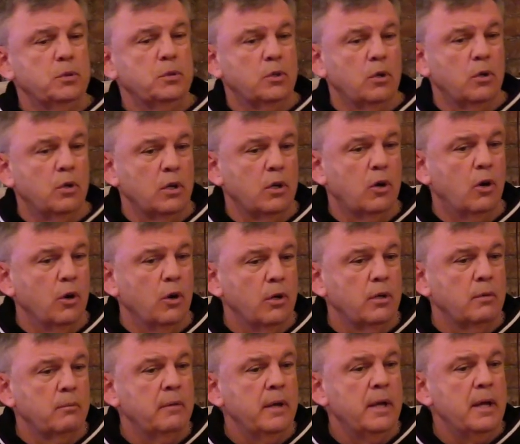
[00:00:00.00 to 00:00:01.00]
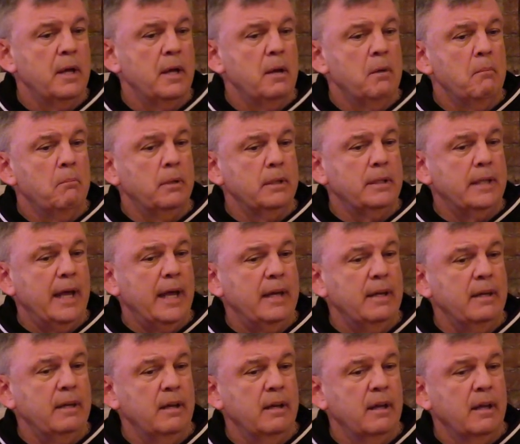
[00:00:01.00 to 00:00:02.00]
with the hook, hurt him. But
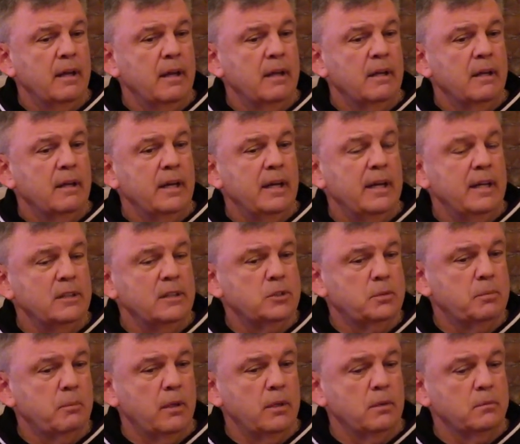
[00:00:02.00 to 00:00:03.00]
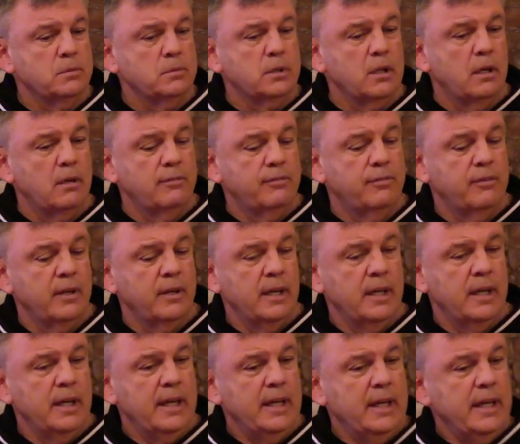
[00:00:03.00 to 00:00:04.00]
then he didn't smother himself.
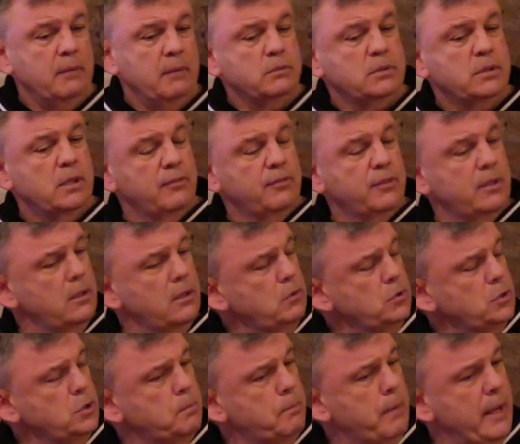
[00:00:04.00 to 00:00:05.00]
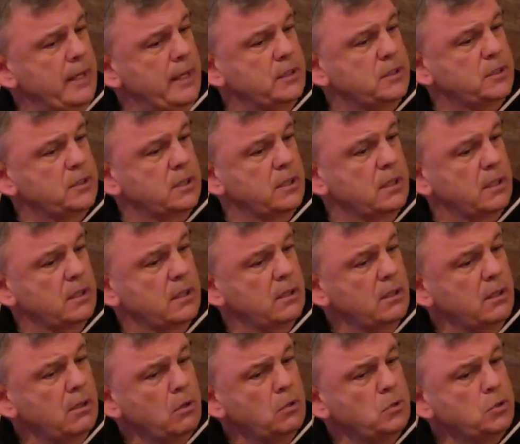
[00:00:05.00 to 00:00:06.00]
He gave himself a little space,
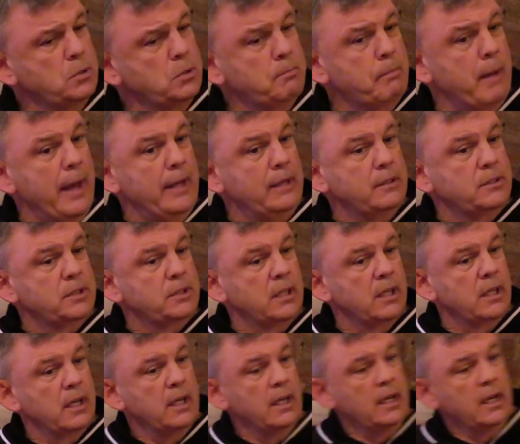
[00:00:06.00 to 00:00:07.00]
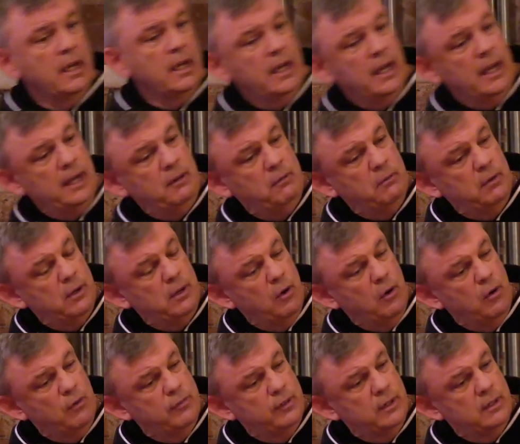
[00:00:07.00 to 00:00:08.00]
little space, and he went
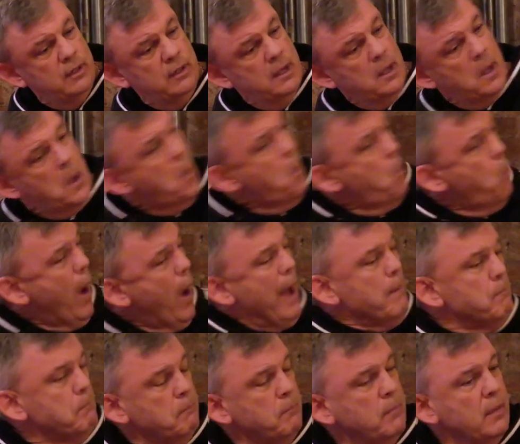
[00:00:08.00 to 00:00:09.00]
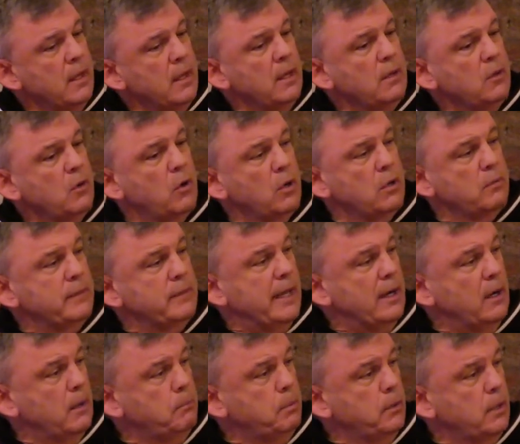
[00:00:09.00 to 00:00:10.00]
over. Wow! Caught him
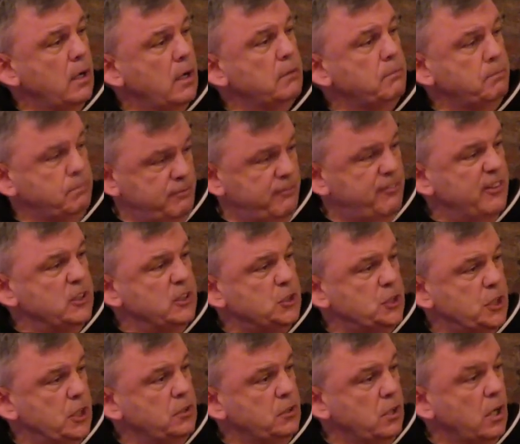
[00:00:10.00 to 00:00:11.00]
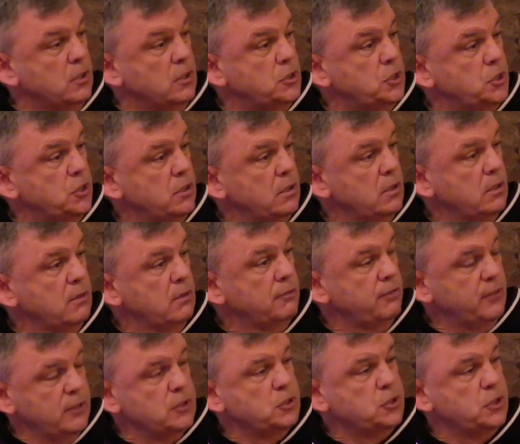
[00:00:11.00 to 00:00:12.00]
that uppercut, finishing touch,
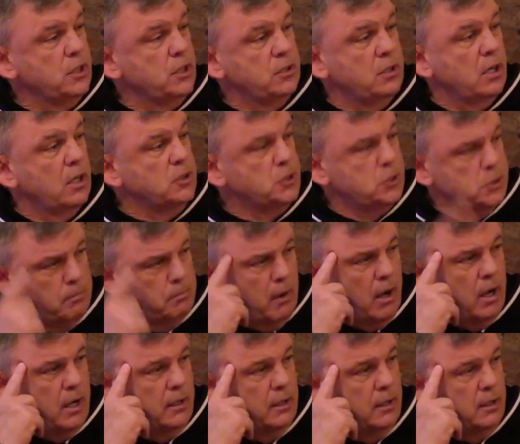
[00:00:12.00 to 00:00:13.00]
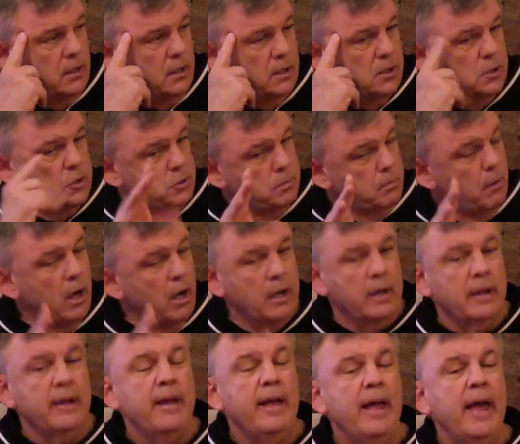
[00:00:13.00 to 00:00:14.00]
finishing touch. Smart,
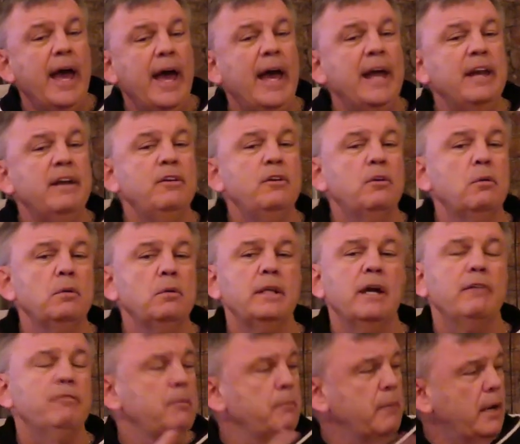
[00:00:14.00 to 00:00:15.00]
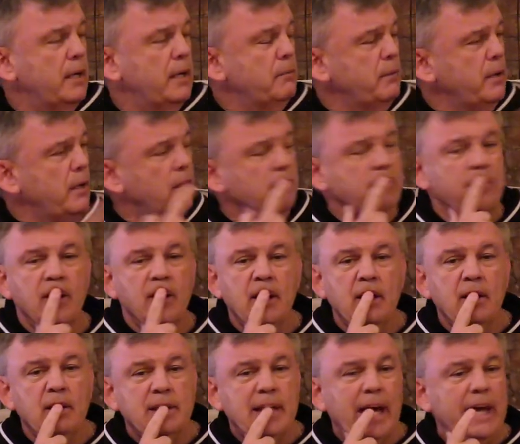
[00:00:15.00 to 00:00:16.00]
smart. And you know what that reminded me of?
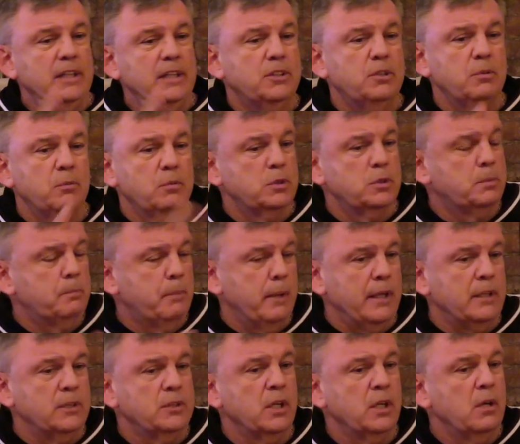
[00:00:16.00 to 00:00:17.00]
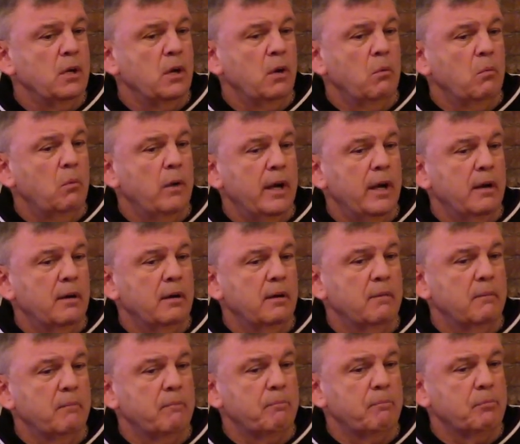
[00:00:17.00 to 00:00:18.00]
Tyson with Spinks,
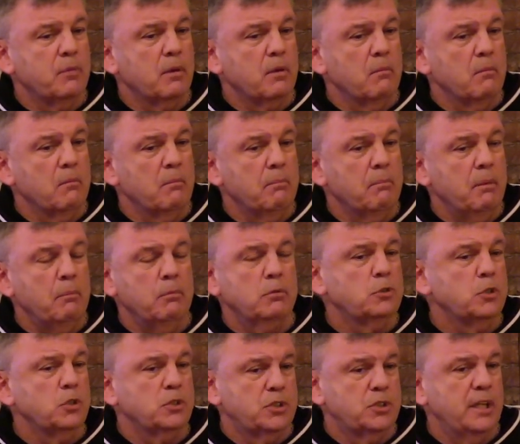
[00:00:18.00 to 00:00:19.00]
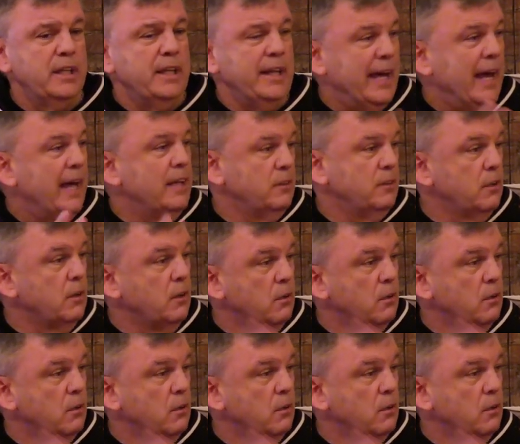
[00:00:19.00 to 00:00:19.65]
where people just see the end, you